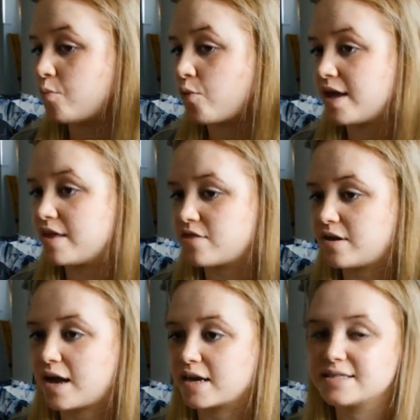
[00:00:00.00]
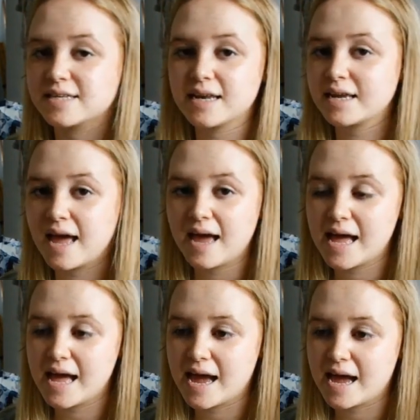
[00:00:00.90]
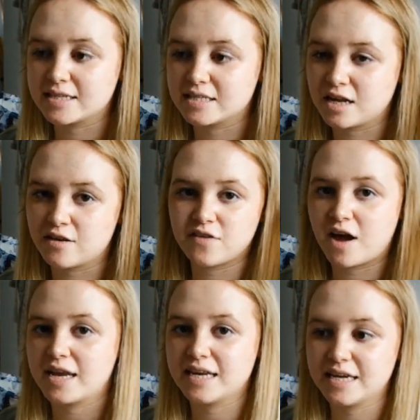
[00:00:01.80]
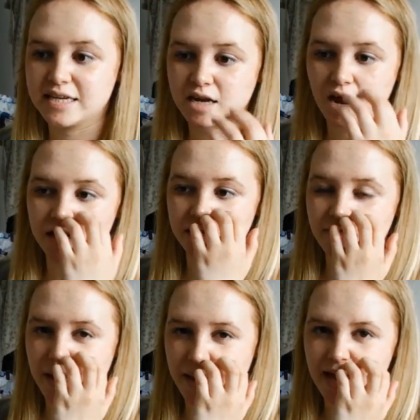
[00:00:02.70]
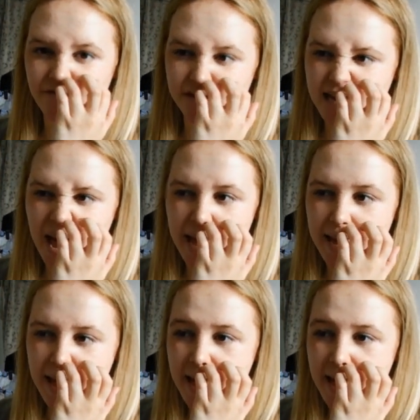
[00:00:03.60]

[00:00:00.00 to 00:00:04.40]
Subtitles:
with like skincare and stuff that I need kind of like every day,